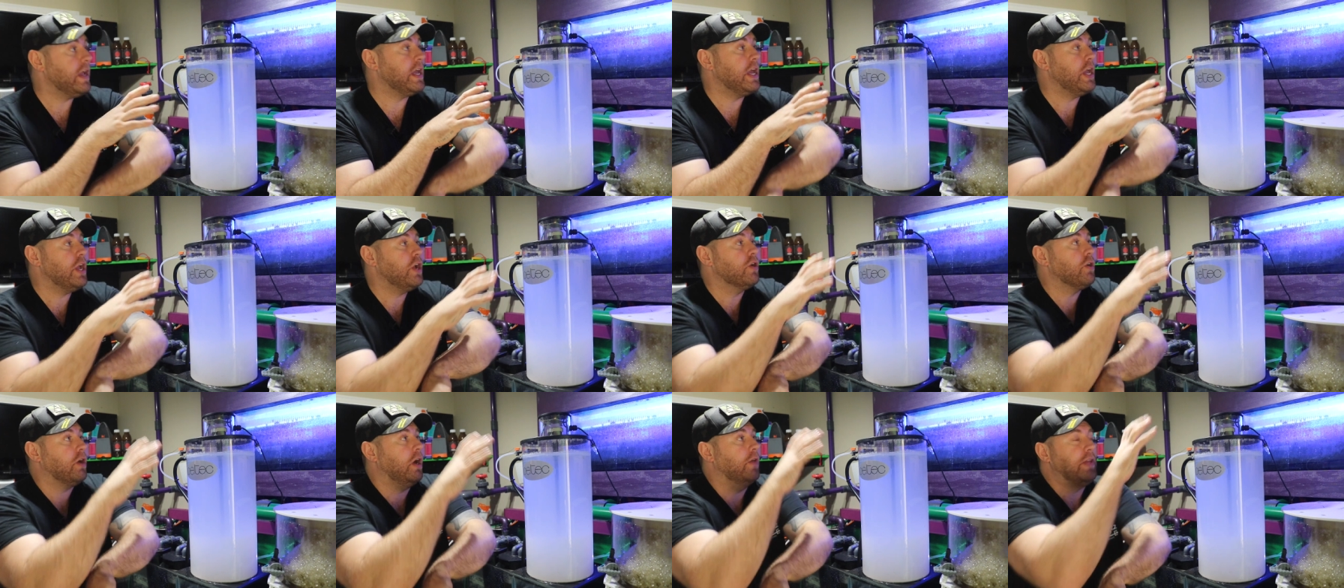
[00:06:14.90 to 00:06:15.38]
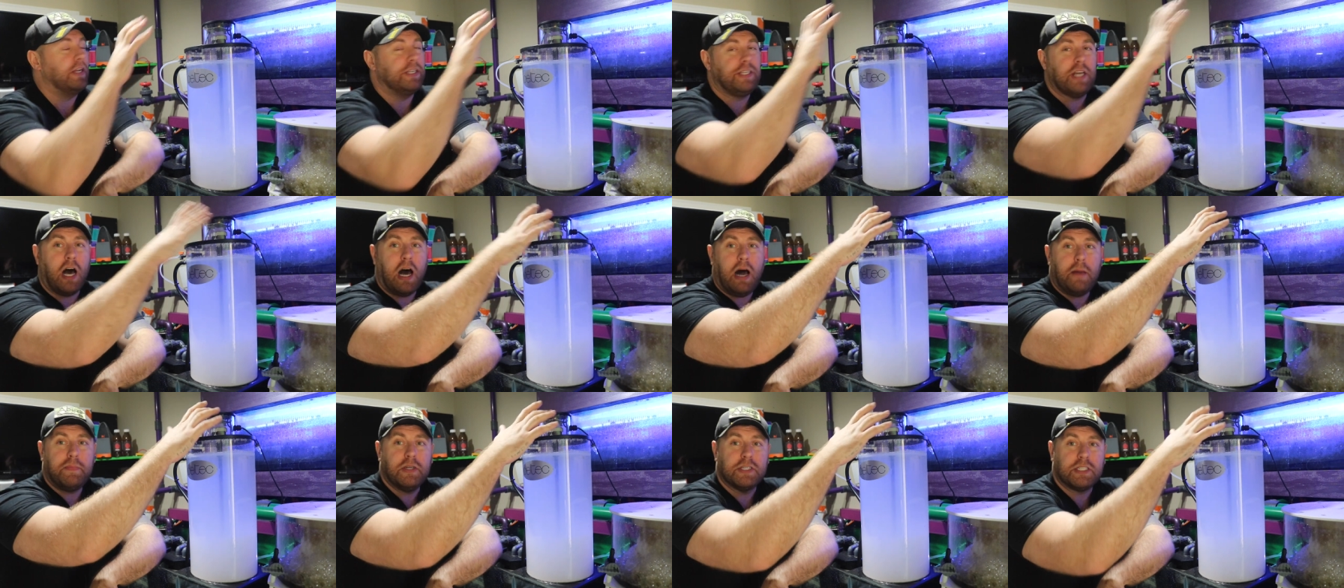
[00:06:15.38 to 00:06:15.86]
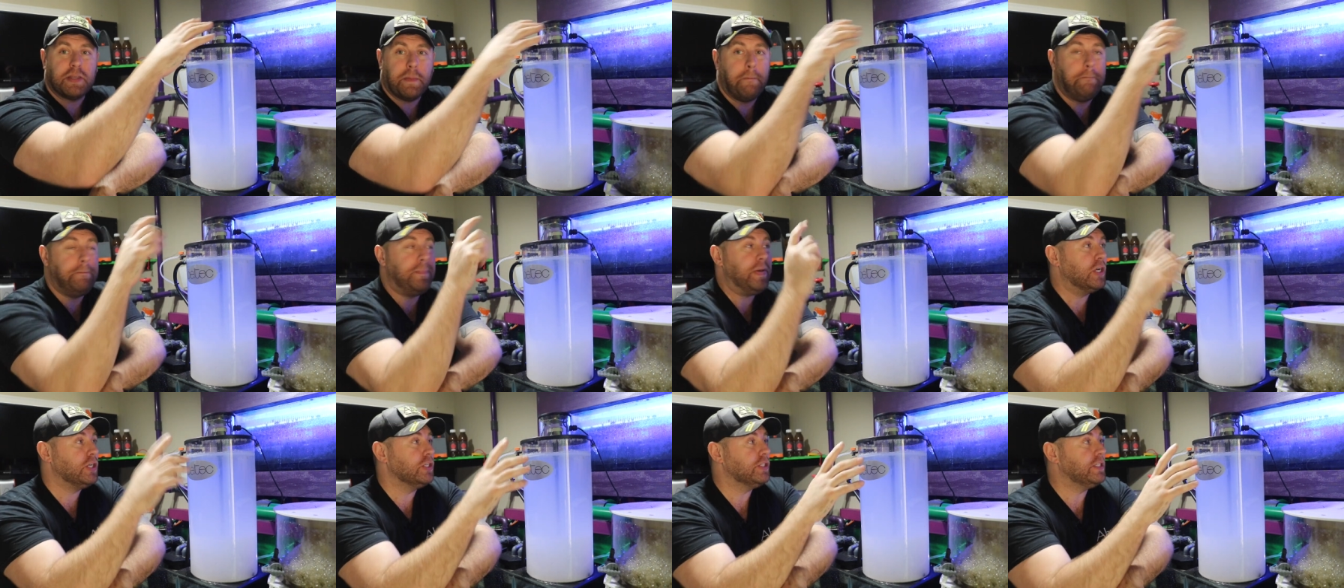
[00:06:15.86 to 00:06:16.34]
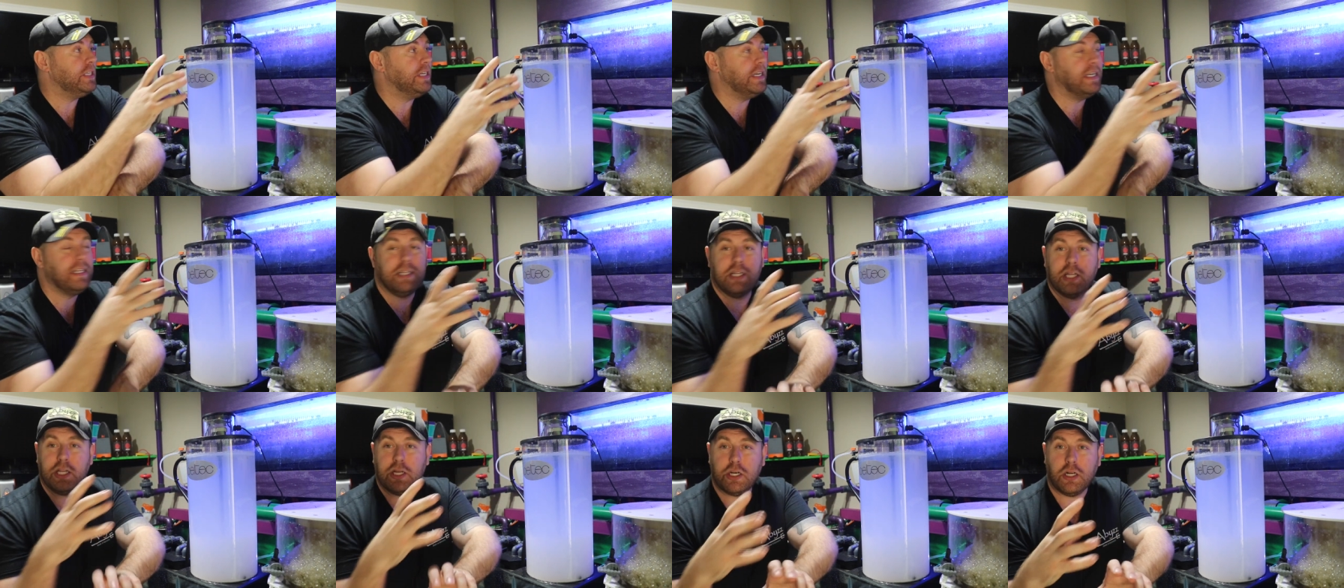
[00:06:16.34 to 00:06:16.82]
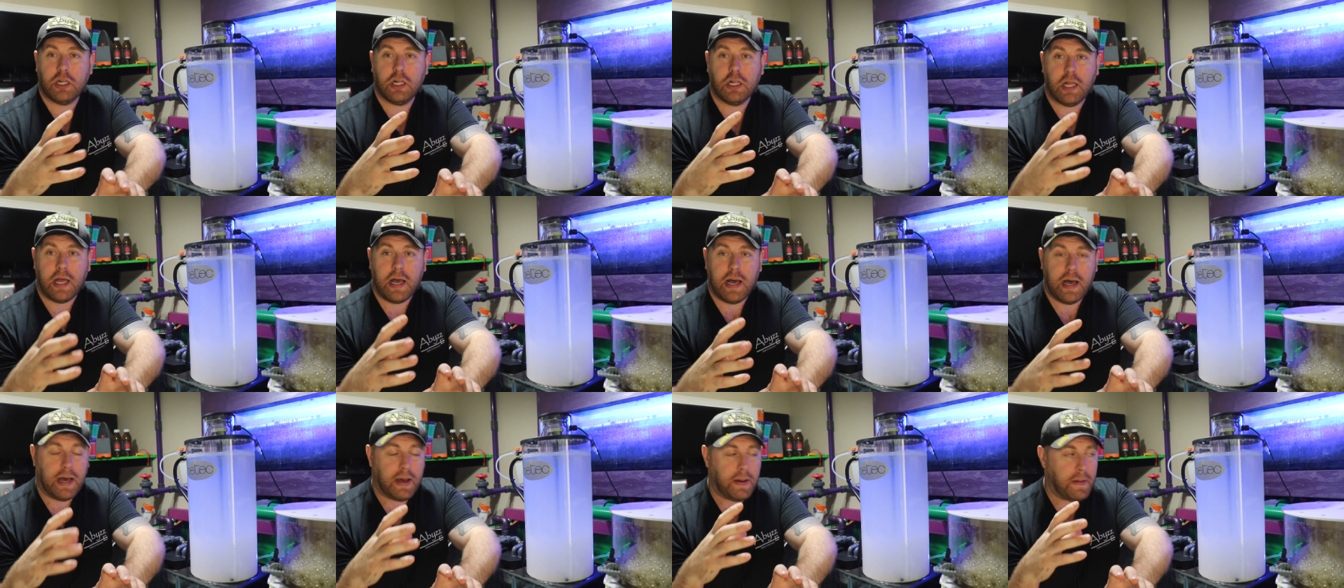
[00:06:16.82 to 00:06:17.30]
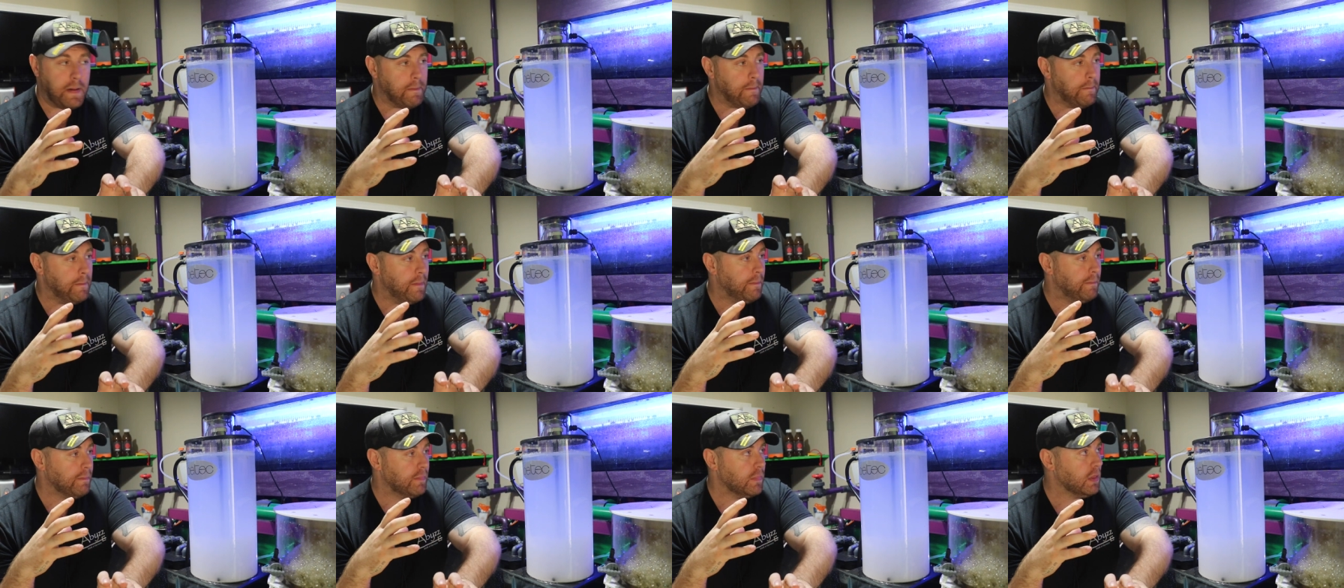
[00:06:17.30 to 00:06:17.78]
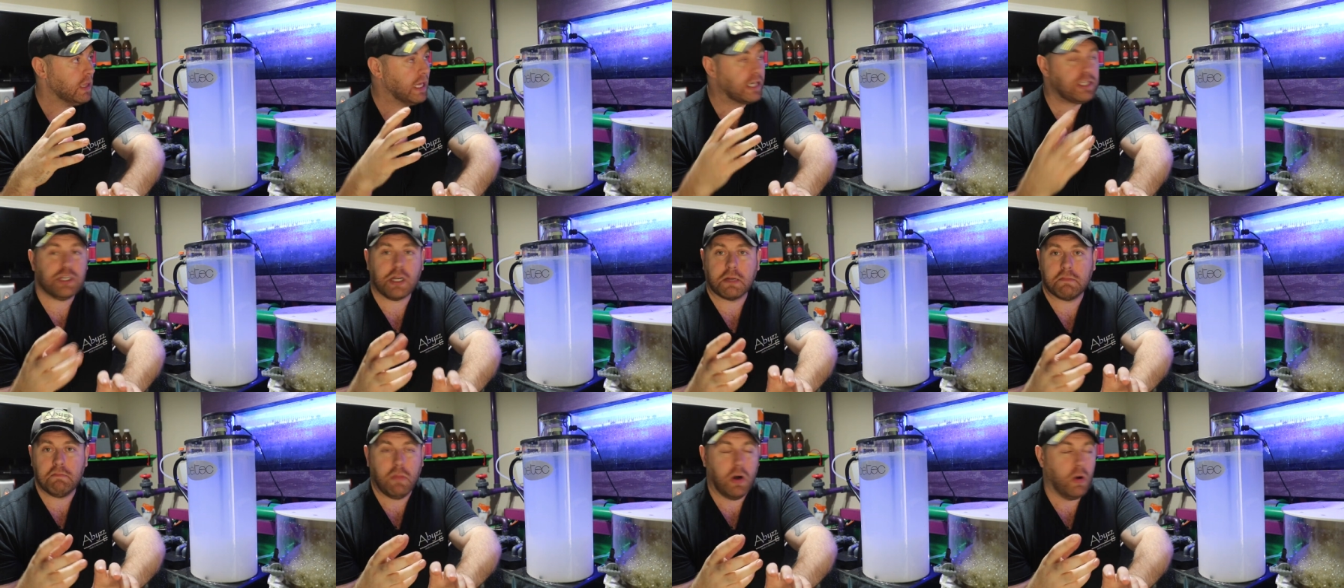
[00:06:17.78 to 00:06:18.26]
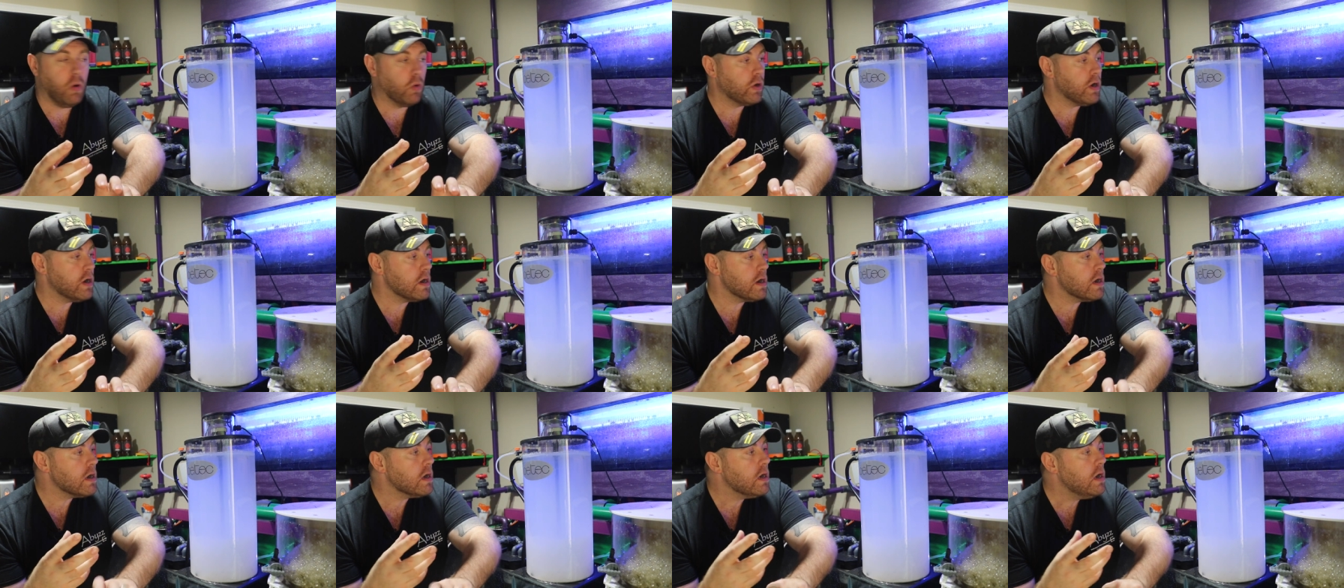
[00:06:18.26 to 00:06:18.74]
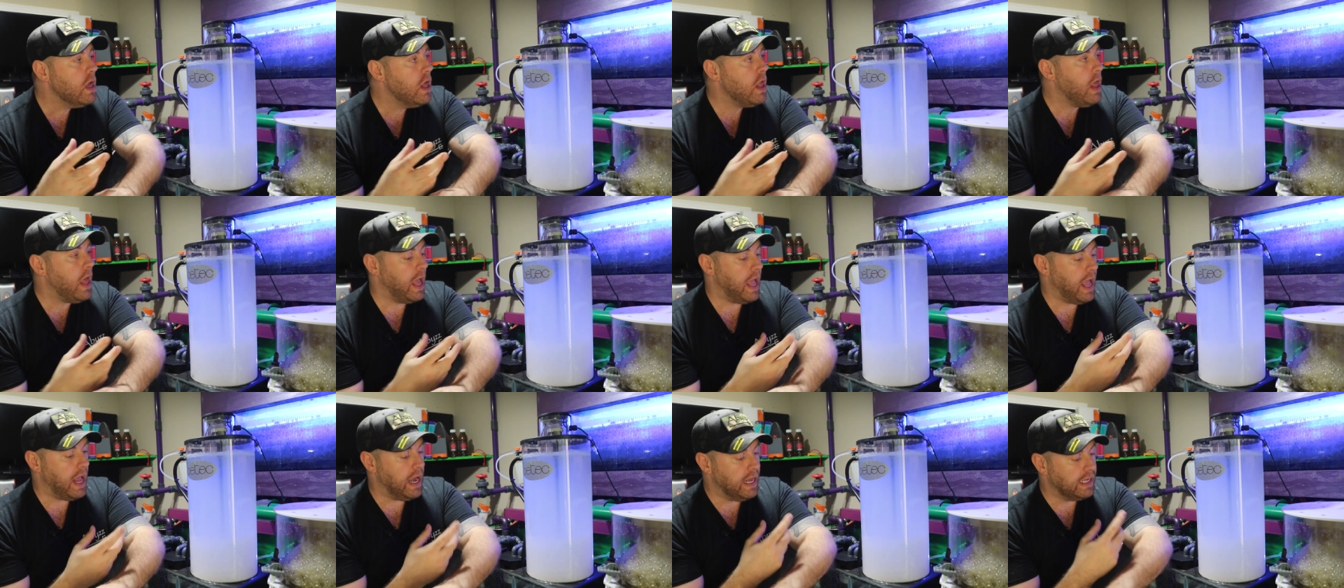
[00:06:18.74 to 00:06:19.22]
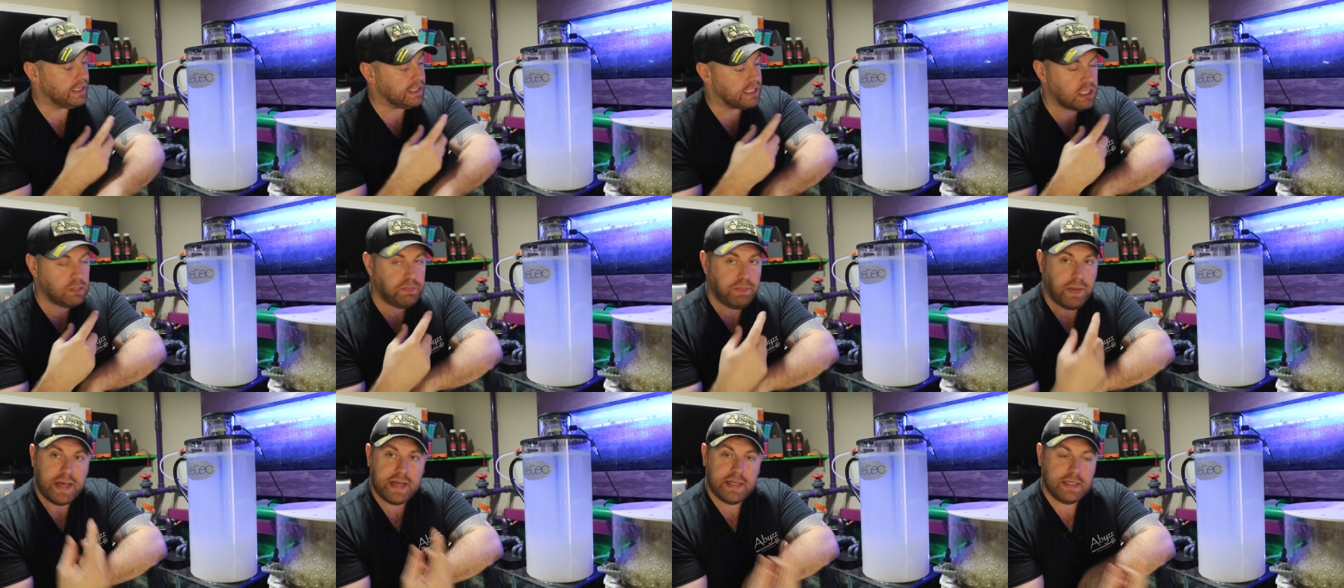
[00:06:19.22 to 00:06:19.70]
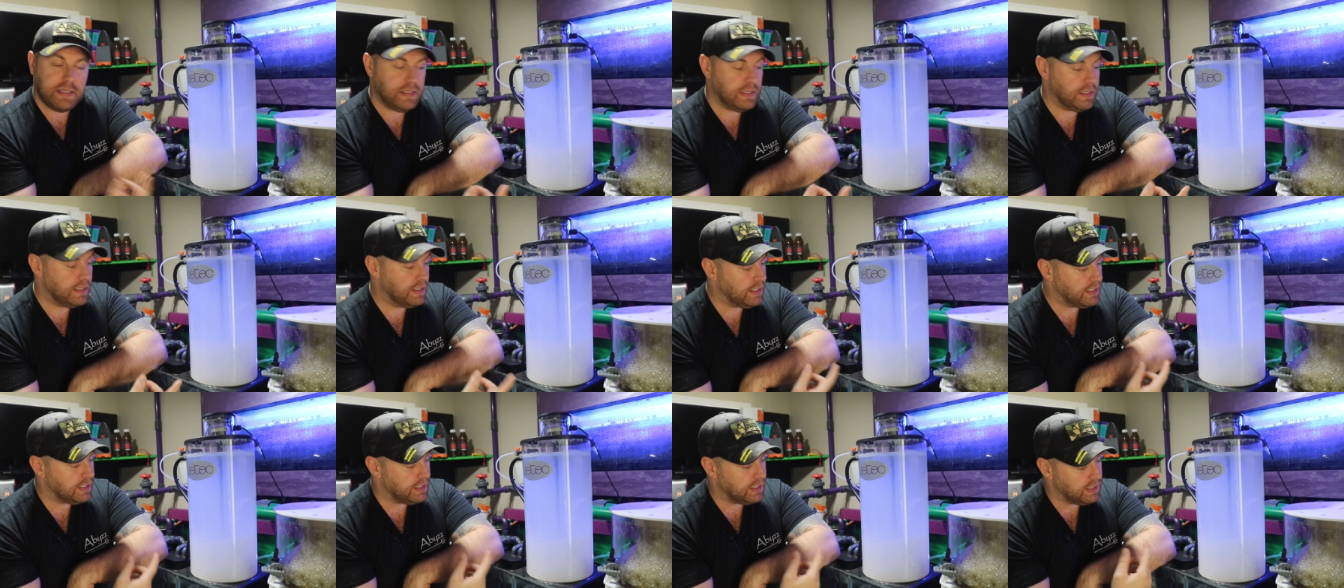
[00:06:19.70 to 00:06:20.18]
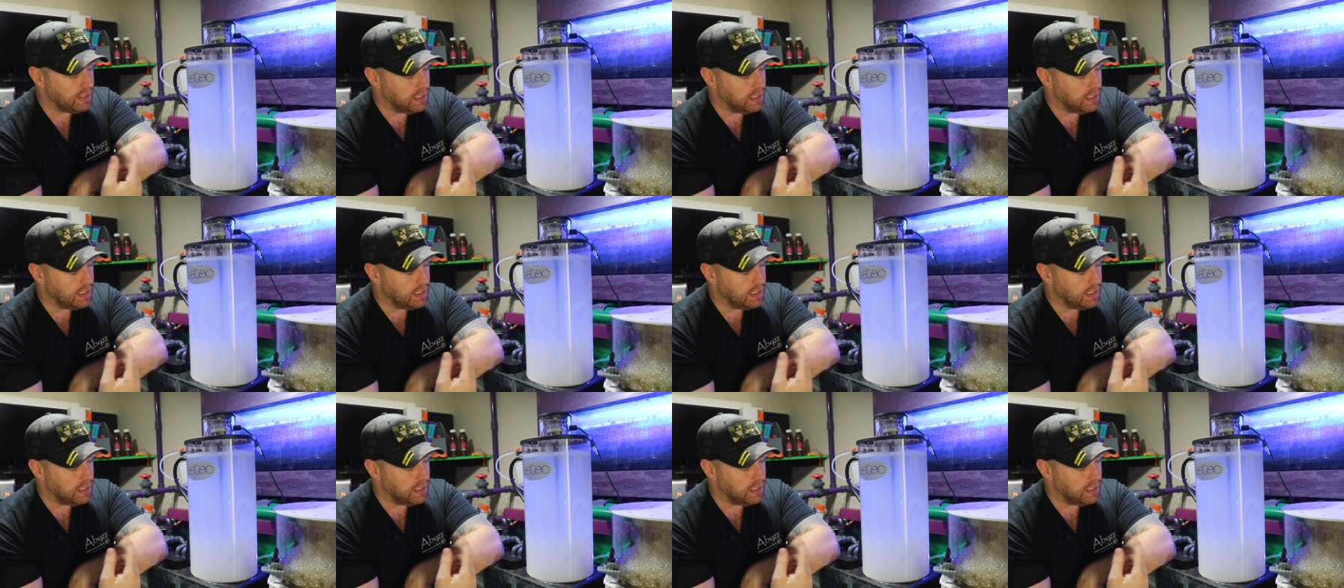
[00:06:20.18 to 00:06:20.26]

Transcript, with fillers: here on the top, there's a built-in little um, electric motor and it spins